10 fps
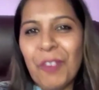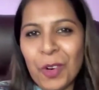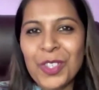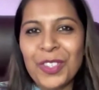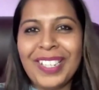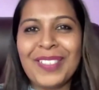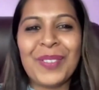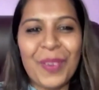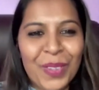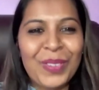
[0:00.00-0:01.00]
am fortunate to
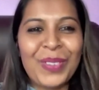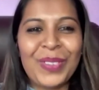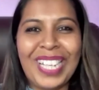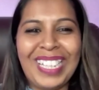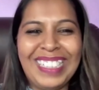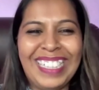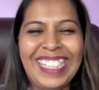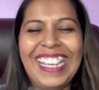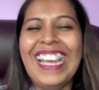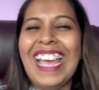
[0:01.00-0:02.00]
talk to today.
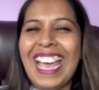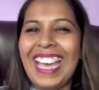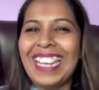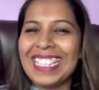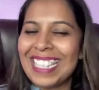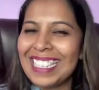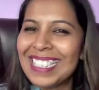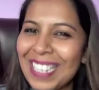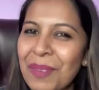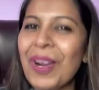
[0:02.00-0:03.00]
And I
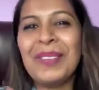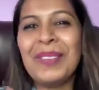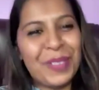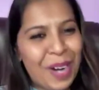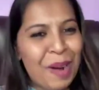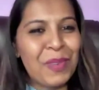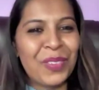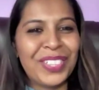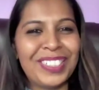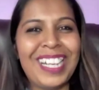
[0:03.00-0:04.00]
said, sir, why don't you come
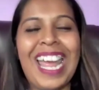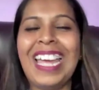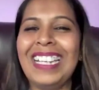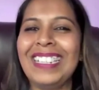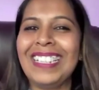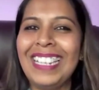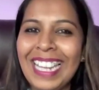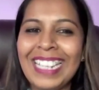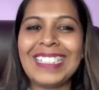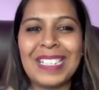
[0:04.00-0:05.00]
over and
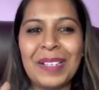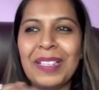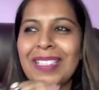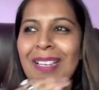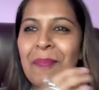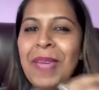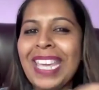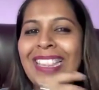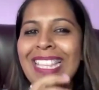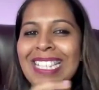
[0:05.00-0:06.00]
let
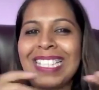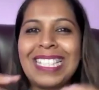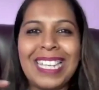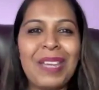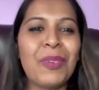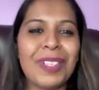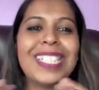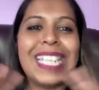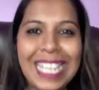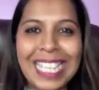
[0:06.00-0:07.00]
make this three
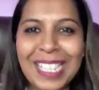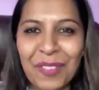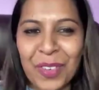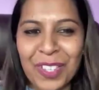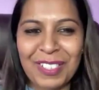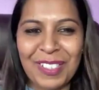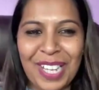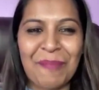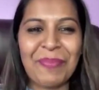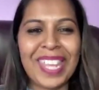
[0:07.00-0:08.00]
words easy for us
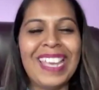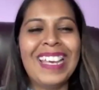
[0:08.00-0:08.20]
today.